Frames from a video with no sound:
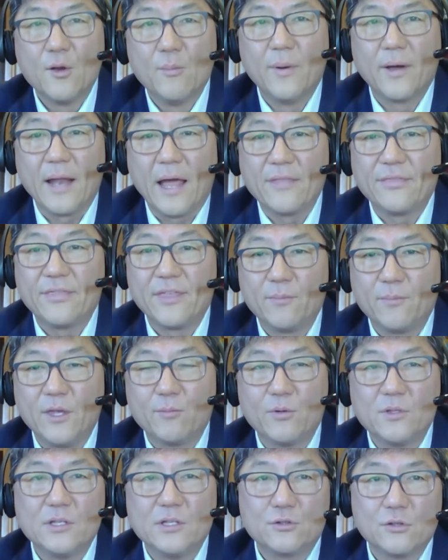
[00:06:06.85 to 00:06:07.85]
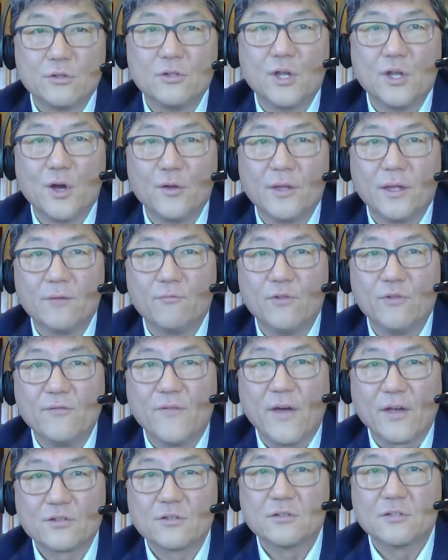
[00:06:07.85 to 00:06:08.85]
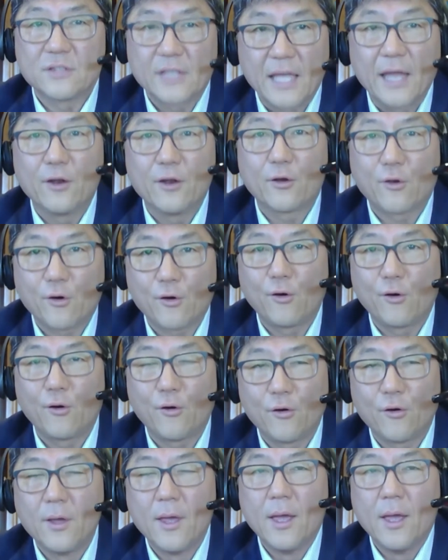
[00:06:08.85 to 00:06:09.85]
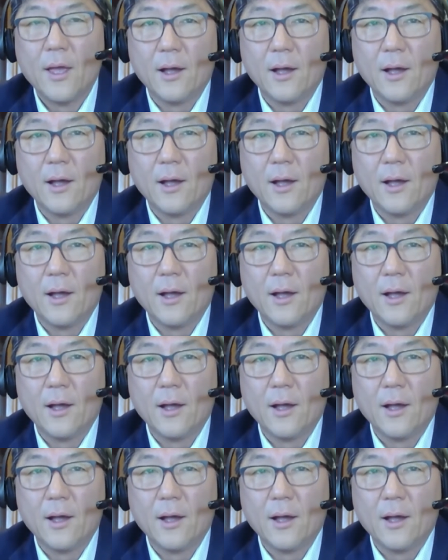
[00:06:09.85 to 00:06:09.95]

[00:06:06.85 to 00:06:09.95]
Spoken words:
But I think people need to know that reinfections can occur.